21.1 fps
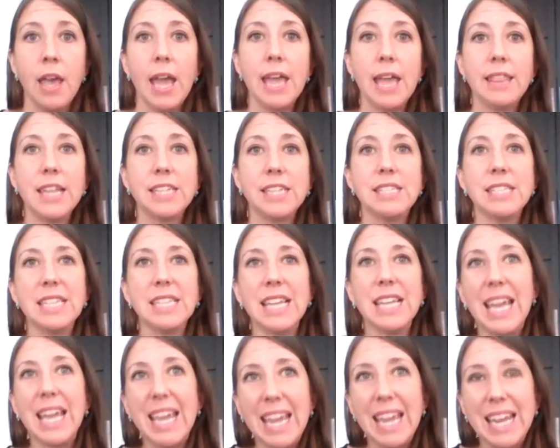And
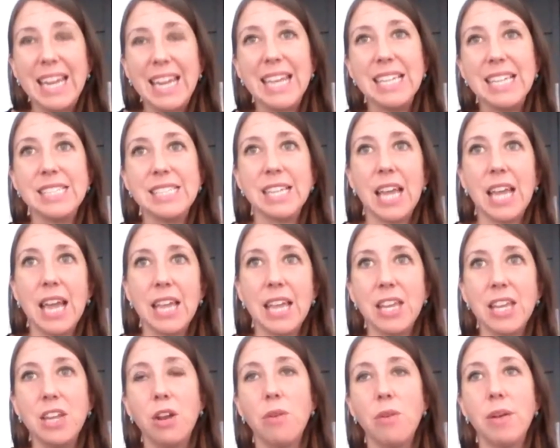it is,
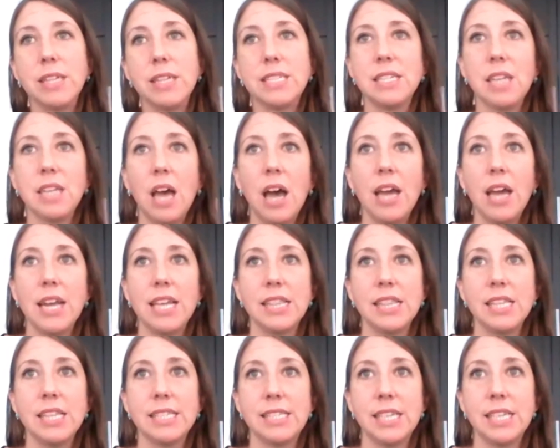it's not
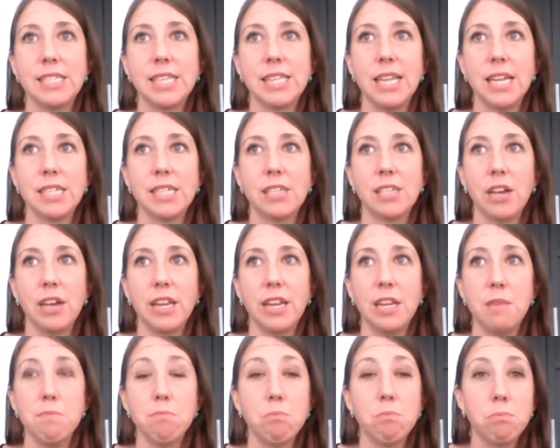in the sense that it's not an
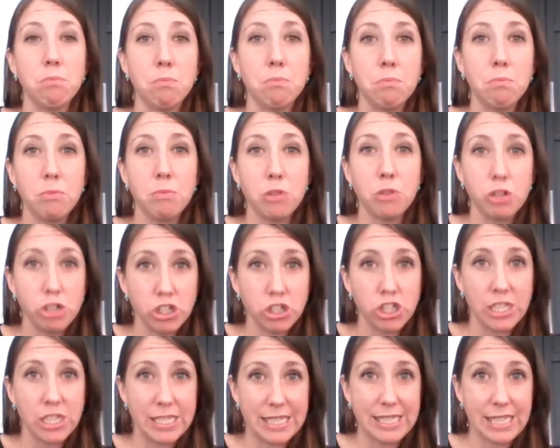
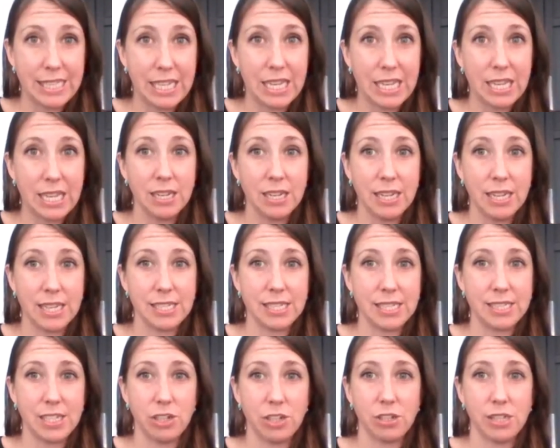emergency
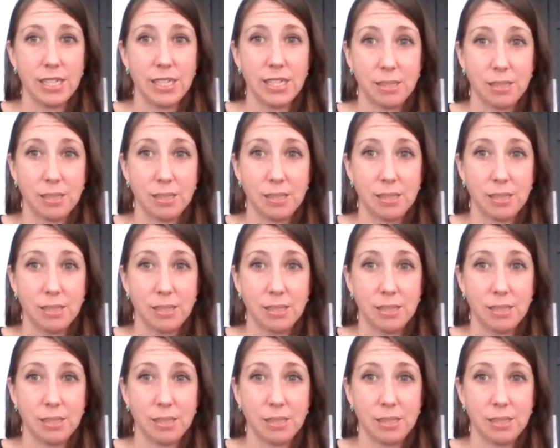necessarily.